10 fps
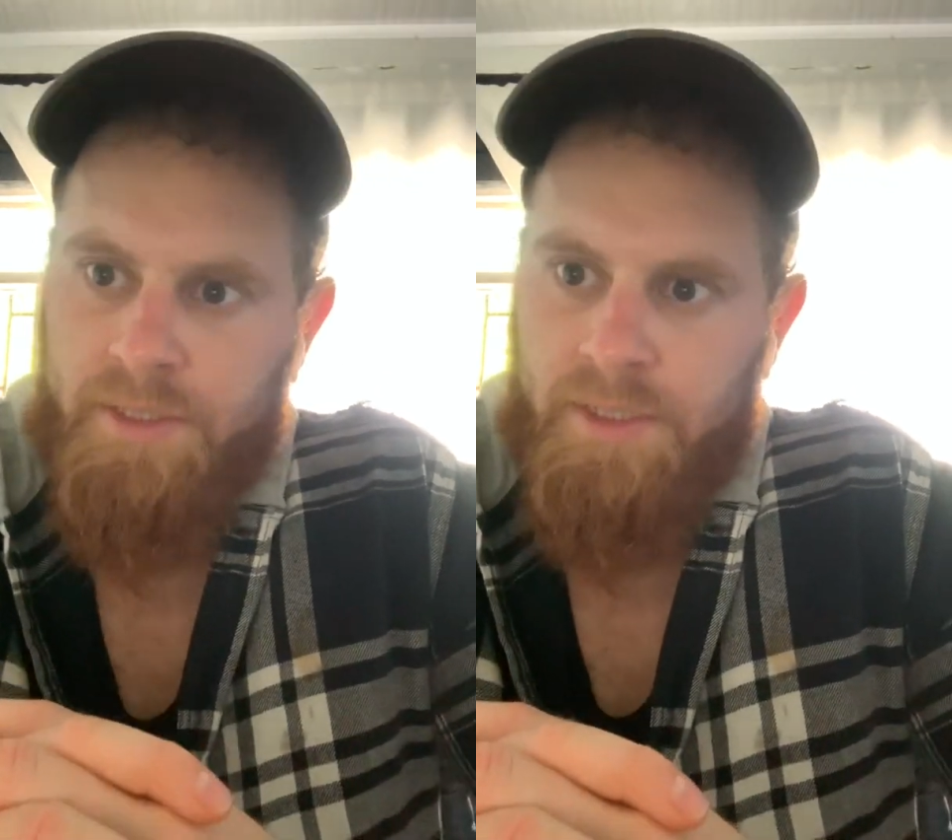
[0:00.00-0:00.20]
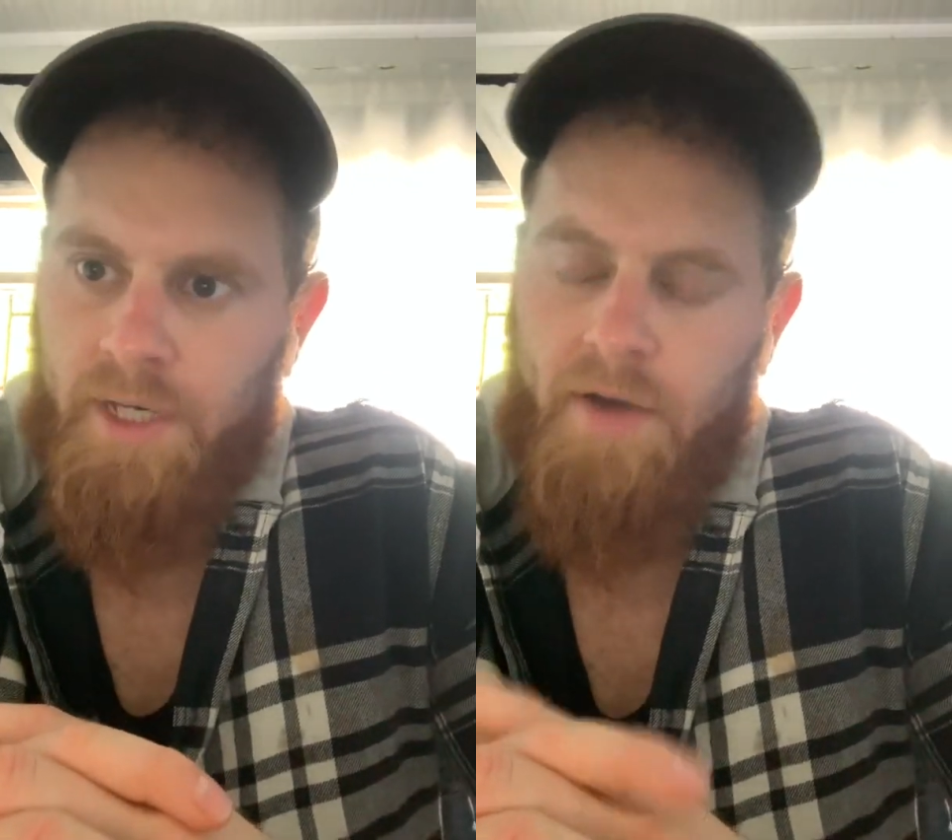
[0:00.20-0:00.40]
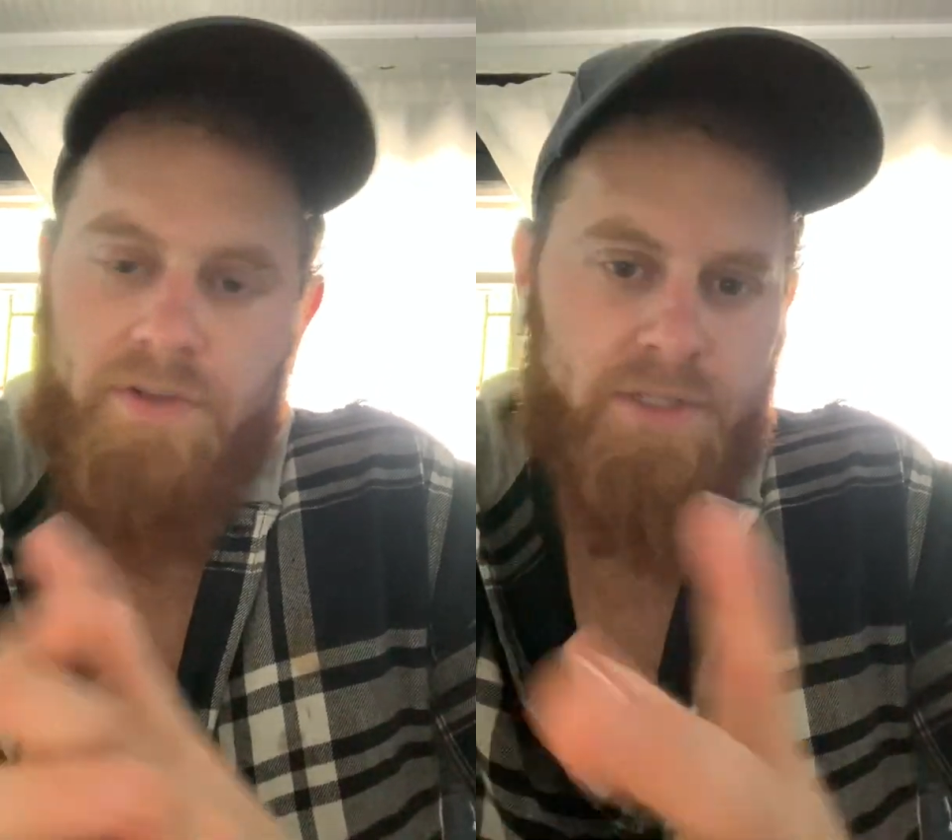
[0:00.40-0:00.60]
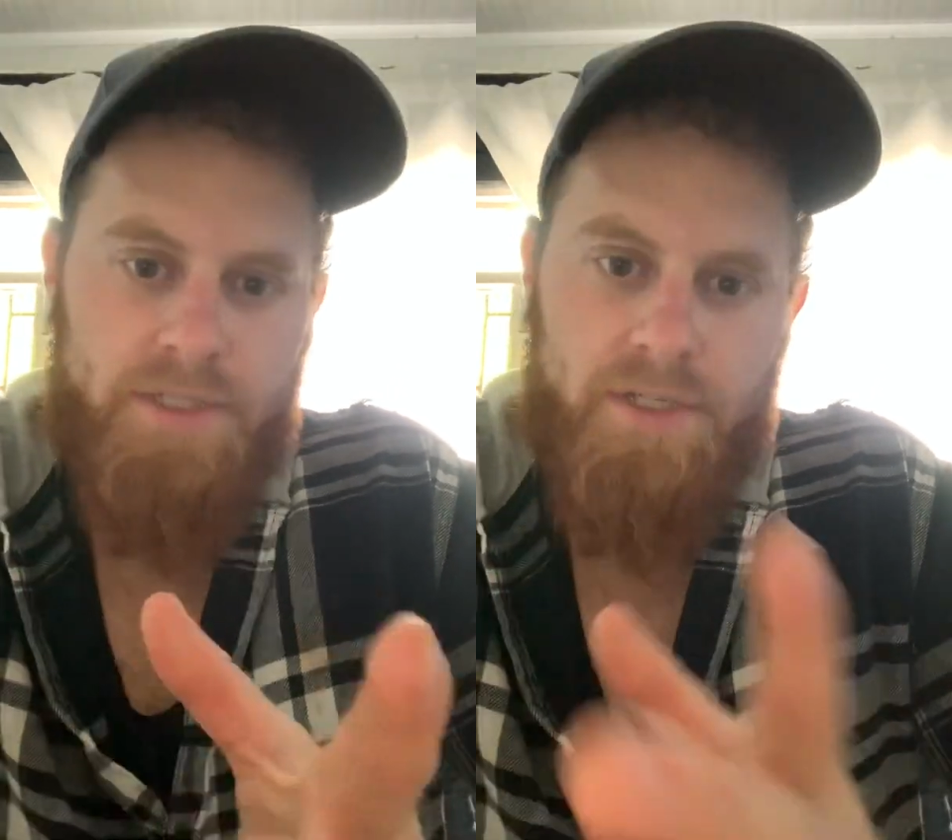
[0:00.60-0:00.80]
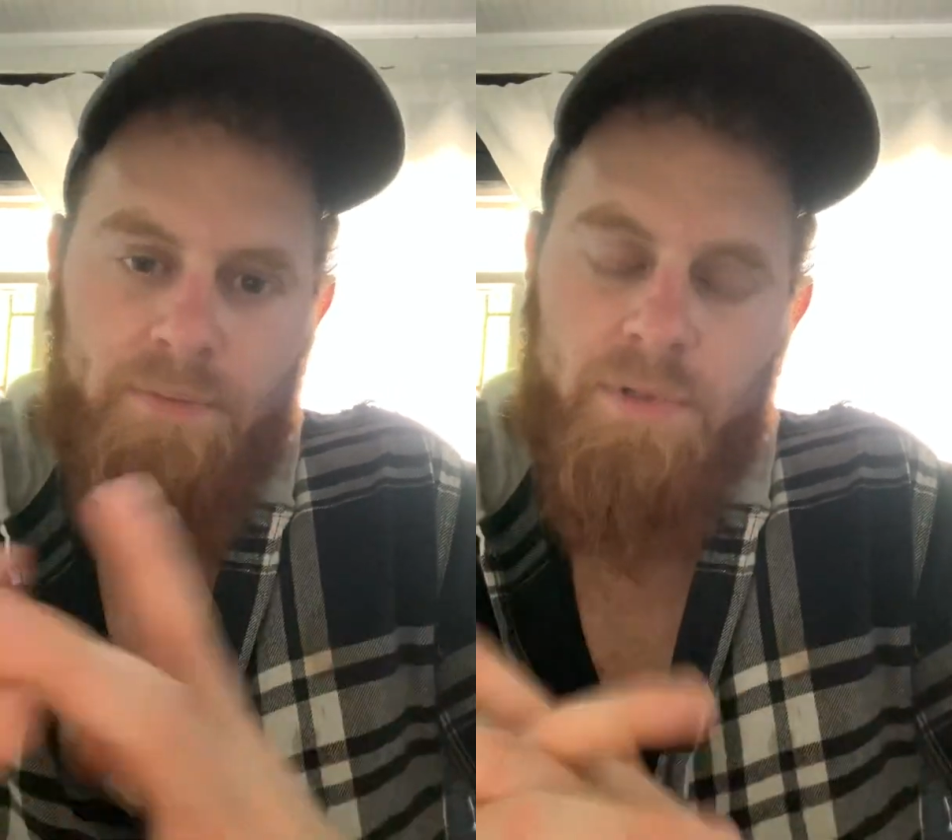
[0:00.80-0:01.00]
Obviously,
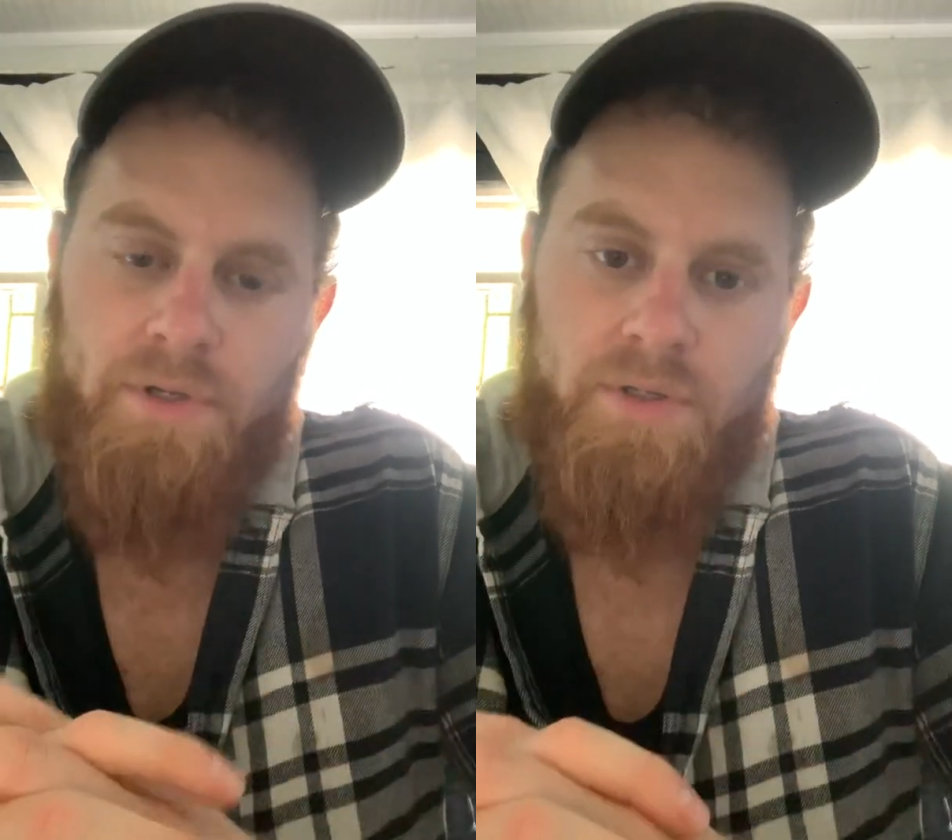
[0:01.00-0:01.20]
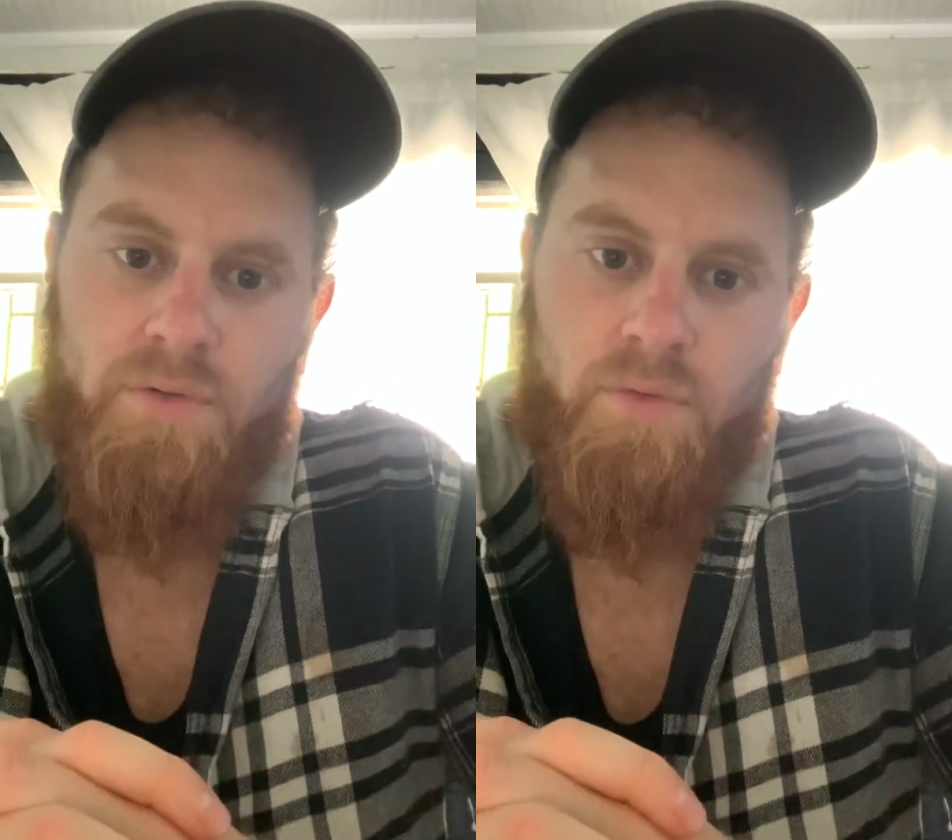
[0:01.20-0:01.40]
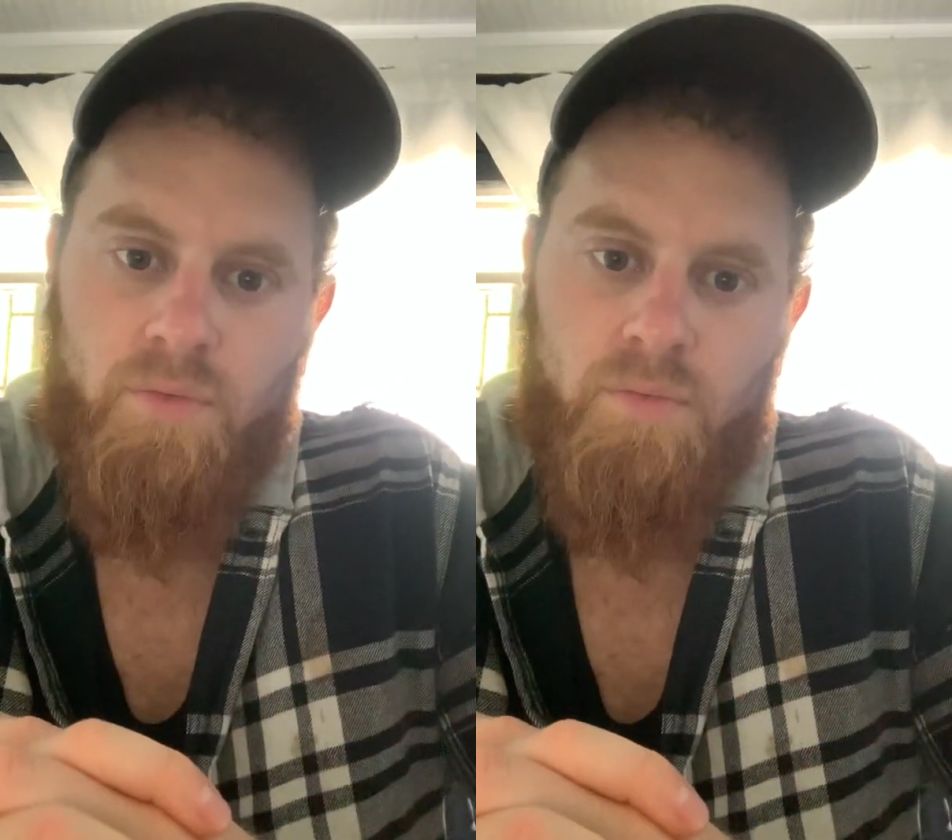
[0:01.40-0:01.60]
it's going to be